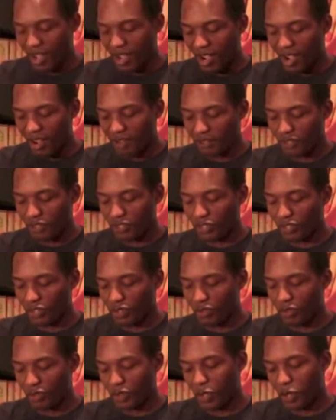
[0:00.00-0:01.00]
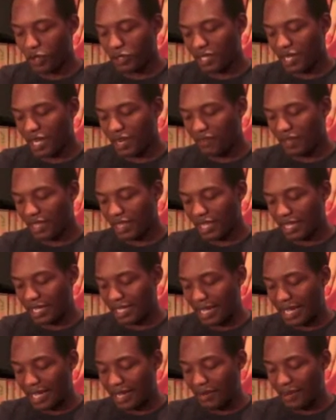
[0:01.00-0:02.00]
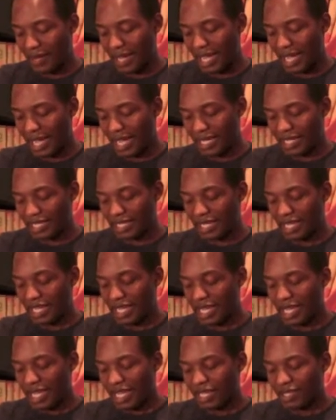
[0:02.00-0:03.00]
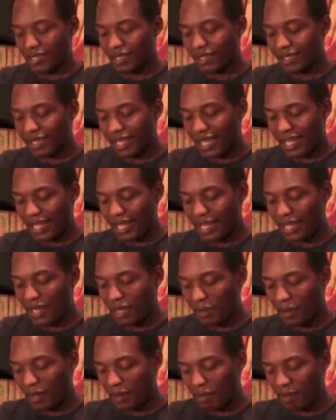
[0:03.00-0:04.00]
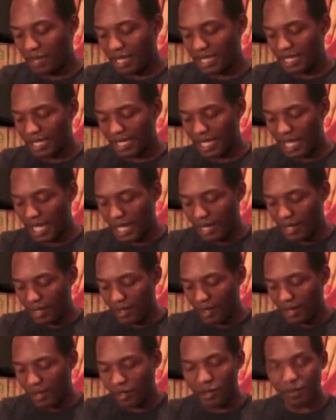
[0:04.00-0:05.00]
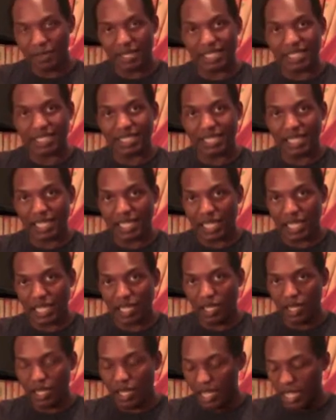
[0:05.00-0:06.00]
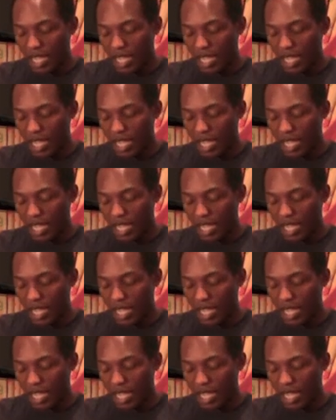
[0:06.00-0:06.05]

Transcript: I've just sort of coated everything now, and it does get a little bit messy and a little bit sticky.